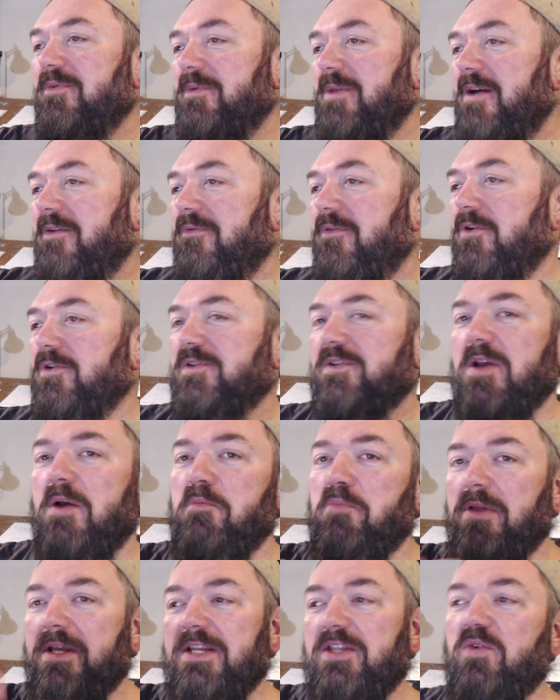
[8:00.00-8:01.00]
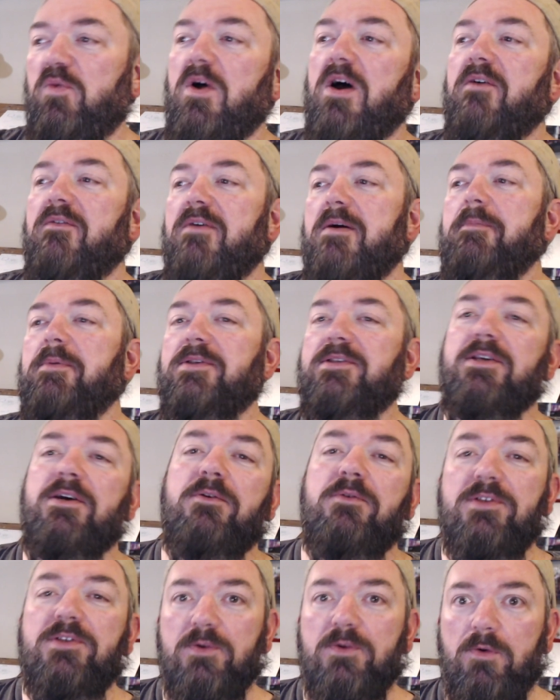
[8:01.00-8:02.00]
that first complete
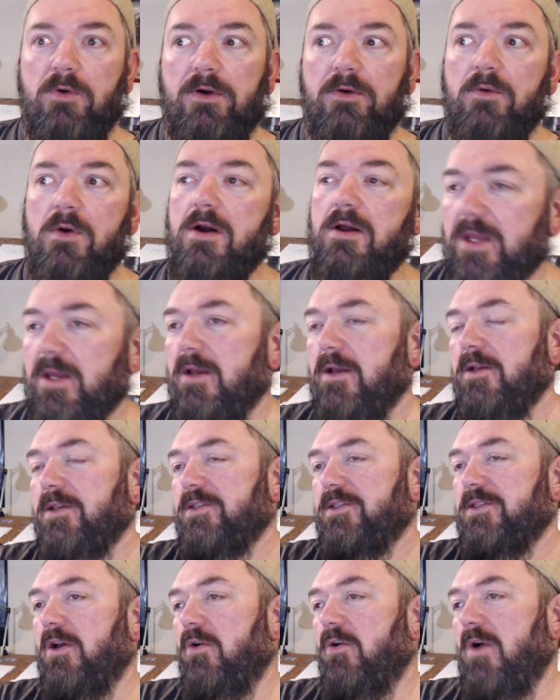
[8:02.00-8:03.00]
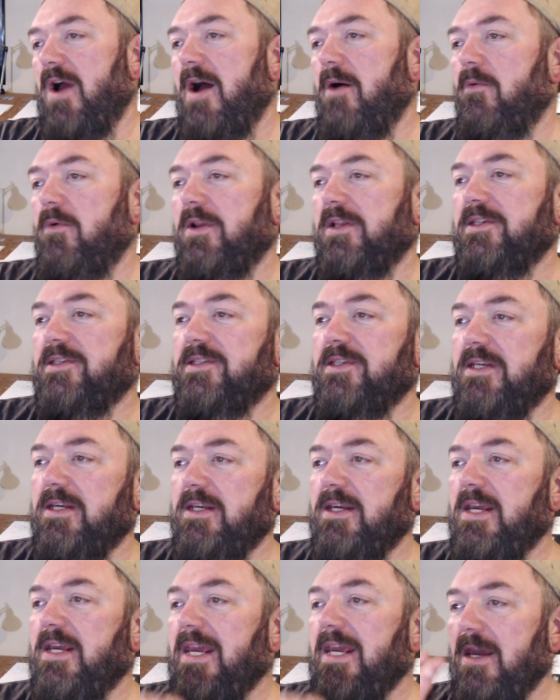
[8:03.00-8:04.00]
12-episode story run. So I want to
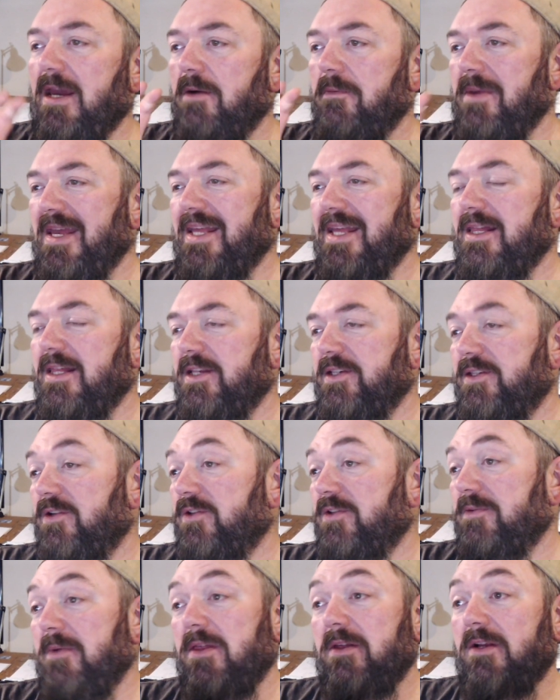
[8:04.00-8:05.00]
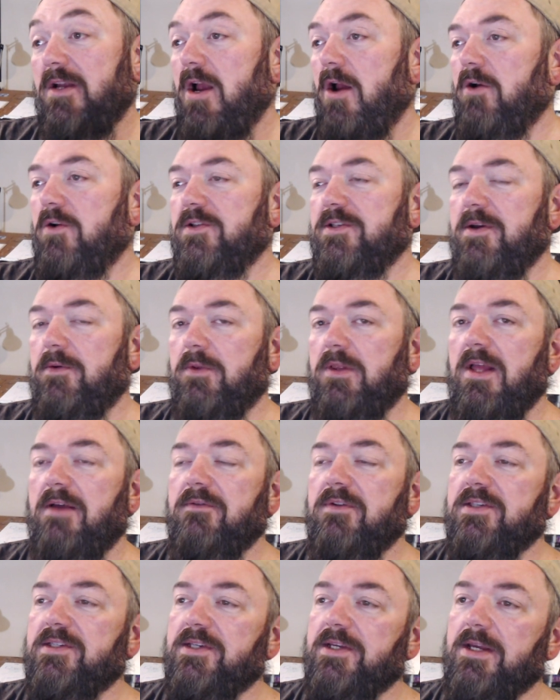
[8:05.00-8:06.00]
see him in this. There's some other characters I would love
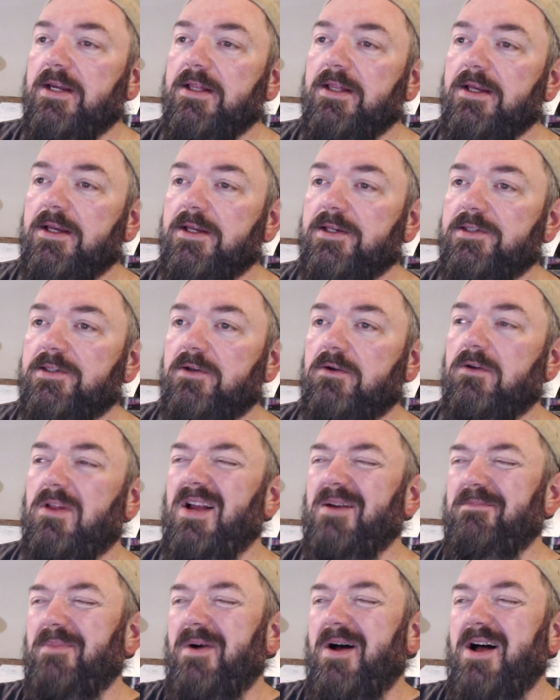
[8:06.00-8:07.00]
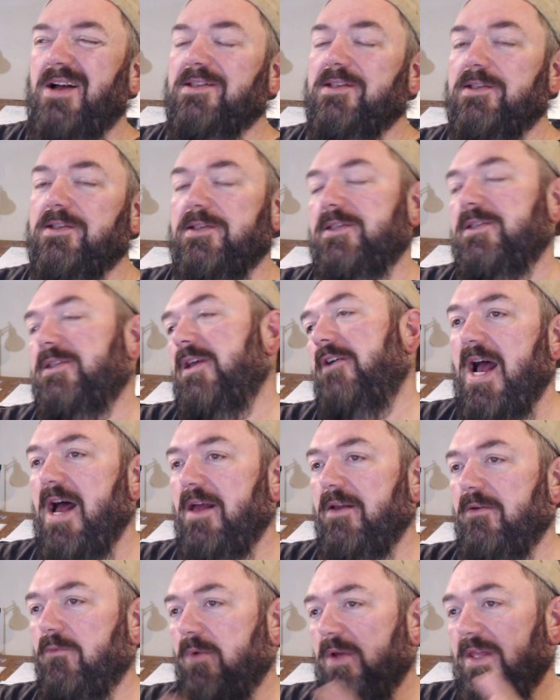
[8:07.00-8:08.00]
to see in this. They're like bosses and stuff.
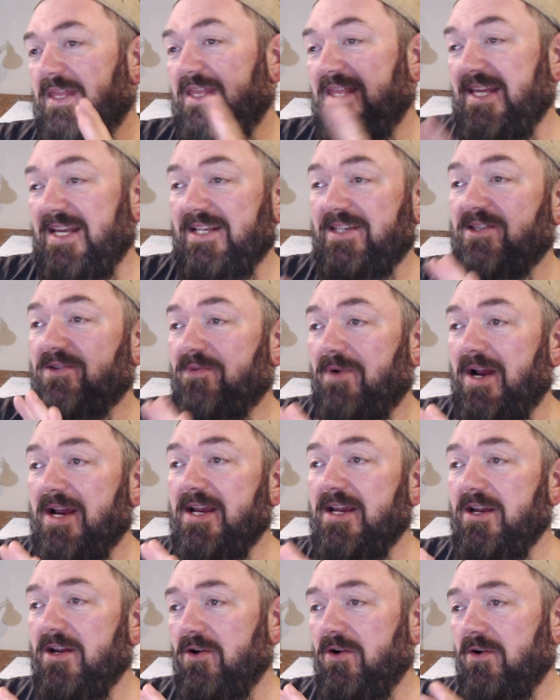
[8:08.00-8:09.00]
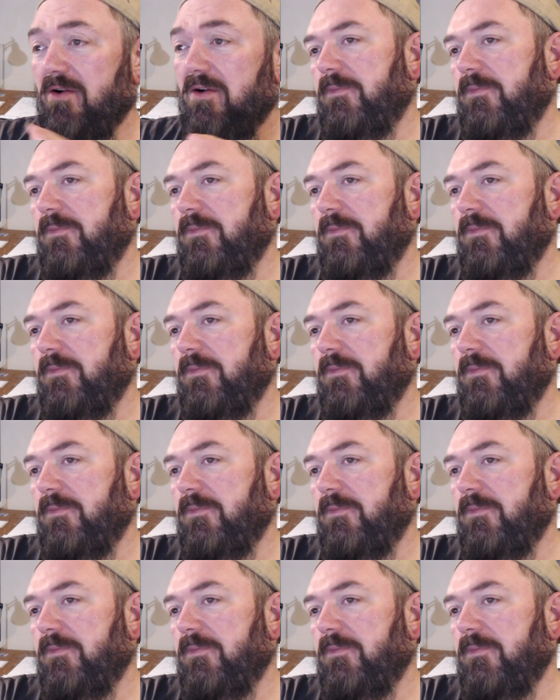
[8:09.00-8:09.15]
With this right here,